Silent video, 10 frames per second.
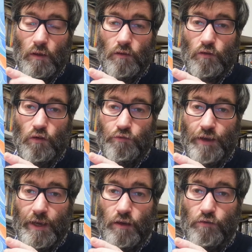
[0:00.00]
So
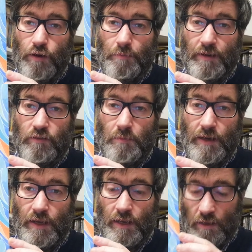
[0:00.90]
thank you very much,
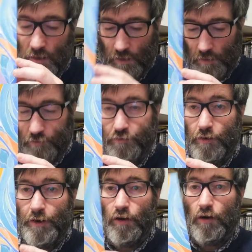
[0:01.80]
Maria,
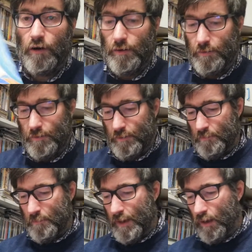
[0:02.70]
for your
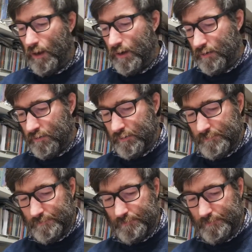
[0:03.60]
mail art.